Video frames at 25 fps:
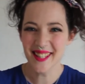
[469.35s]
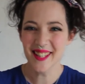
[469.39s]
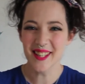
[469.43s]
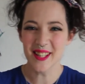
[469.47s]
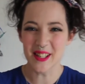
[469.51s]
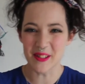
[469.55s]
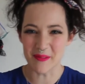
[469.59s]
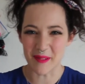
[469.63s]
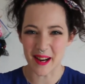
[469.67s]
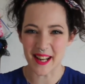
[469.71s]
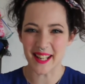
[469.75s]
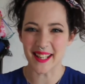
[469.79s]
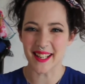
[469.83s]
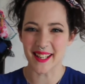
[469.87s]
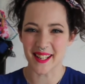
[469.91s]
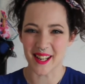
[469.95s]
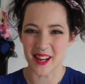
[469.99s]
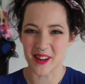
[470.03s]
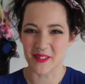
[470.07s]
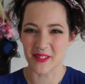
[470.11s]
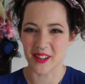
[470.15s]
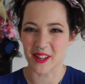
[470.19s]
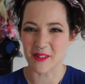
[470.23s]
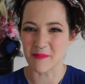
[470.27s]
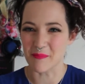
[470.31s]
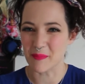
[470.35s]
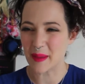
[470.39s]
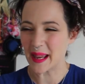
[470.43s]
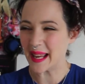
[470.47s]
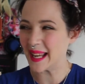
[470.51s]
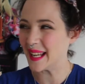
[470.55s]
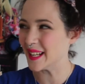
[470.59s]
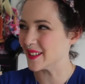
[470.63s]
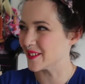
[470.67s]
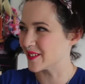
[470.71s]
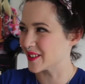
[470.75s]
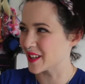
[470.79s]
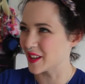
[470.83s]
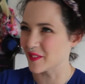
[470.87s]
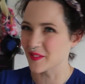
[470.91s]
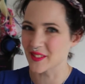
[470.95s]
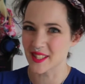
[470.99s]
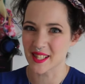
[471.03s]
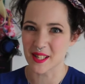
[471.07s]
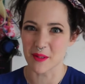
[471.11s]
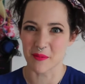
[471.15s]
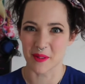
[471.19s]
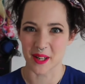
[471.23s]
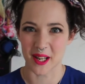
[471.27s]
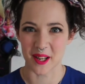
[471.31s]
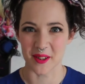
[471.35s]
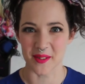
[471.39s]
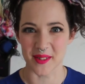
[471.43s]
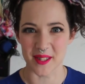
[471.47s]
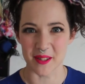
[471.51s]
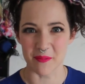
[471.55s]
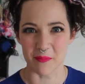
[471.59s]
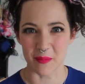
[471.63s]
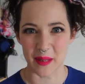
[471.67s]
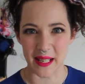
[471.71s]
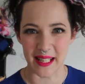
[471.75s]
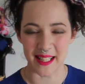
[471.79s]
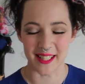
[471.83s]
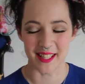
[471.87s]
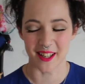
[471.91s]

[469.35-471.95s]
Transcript: You might get covered in pee or cover someone else in pee.